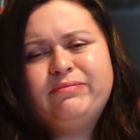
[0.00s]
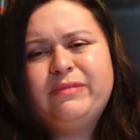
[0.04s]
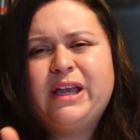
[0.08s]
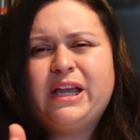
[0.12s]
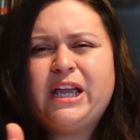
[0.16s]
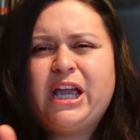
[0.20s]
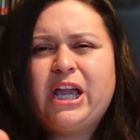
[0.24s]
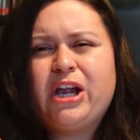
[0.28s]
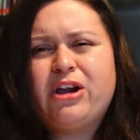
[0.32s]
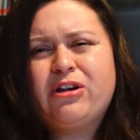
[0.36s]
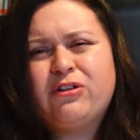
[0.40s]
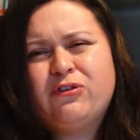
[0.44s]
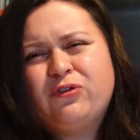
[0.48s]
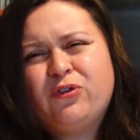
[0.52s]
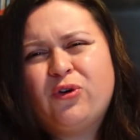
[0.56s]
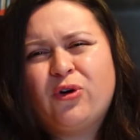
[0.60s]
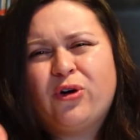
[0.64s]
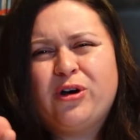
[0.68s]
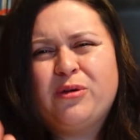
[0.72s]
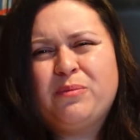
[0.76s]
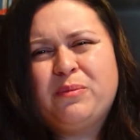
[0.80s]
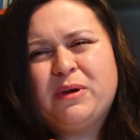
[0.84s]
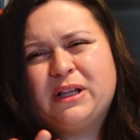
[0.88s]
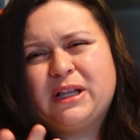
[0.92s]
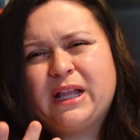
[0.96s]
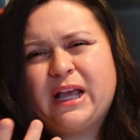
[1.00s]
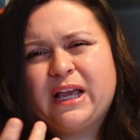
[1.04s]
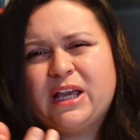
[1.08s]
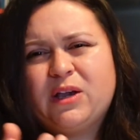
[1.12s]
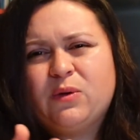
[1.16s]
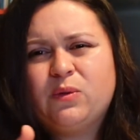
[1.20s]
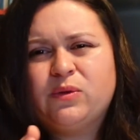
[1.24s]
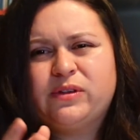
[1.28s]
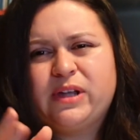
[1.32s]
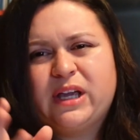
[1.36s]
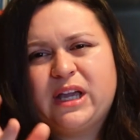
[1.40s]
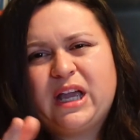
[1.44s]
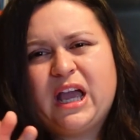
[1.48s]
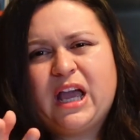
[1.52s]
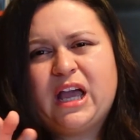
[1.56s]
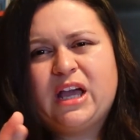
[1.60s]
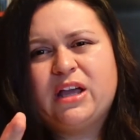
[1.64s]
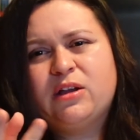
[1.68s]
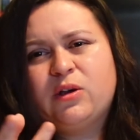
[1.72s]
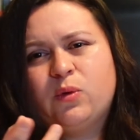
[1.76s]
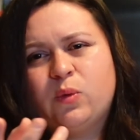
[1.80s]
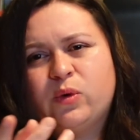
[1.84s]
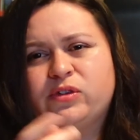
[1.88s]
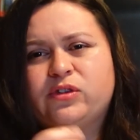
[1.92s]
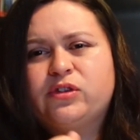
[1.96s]
cared for it, but like, it was like,
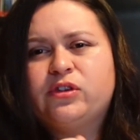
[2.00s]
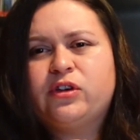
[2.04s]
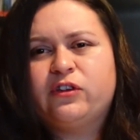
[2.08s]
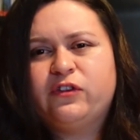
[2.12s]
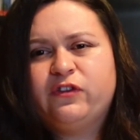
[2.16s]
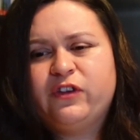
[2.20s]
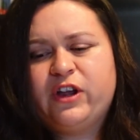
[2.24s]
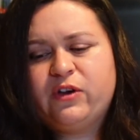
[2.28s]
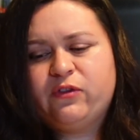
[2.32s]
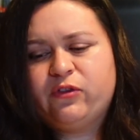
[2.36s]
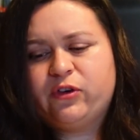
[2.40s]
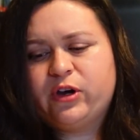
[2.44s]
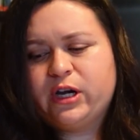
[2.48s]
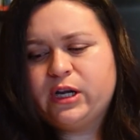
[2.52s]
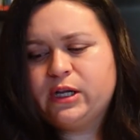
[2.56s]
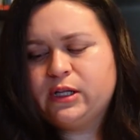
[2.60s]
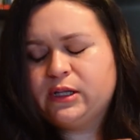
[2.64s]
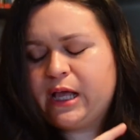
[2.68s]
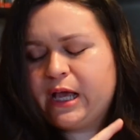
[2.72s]
it wasn't their favorite.